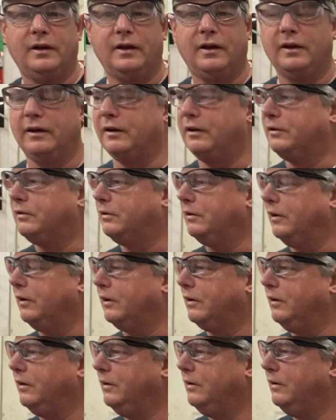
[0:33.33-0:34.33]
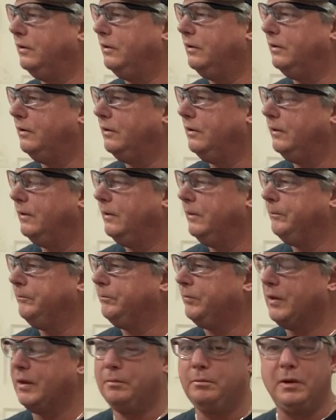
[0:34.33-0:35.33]
And it's like,
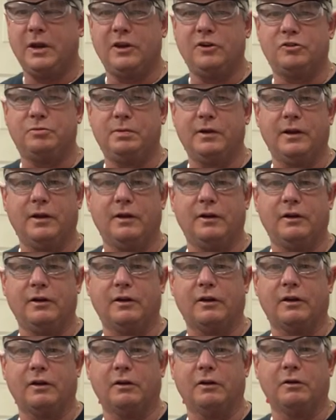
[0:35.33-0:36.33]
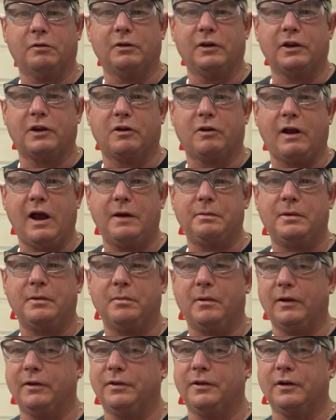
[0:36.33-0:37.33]
May's been a really crappy
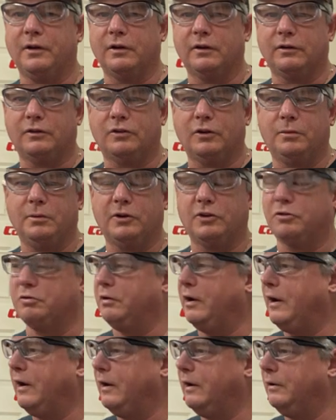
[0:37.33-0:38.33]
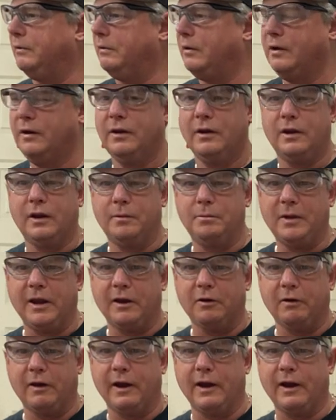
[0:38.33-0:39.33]
month here. So much rain, and it
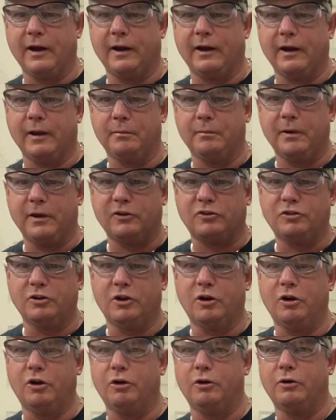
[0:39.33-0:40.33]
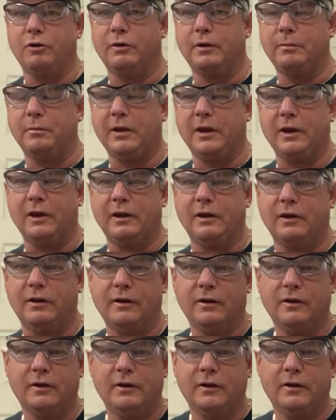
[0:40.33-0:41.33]
may rain, it may snow, it
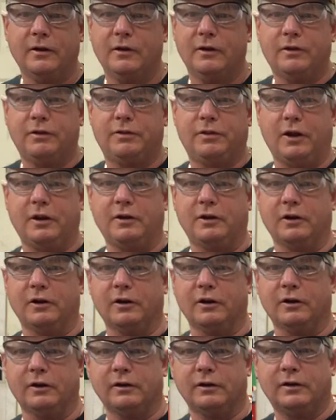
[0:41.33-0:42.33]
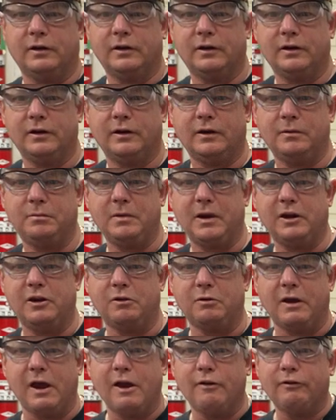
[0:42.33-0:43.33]
may thunder, it may
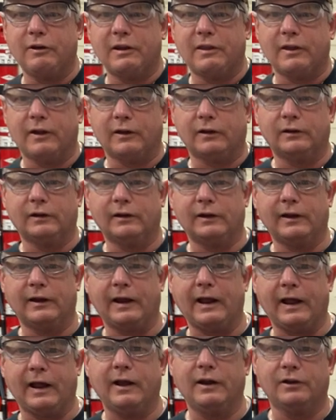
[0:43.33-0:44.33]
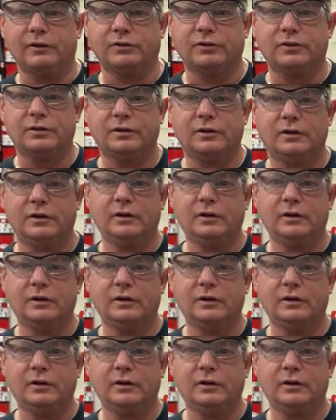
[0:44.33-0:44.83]
do everything, and then it has.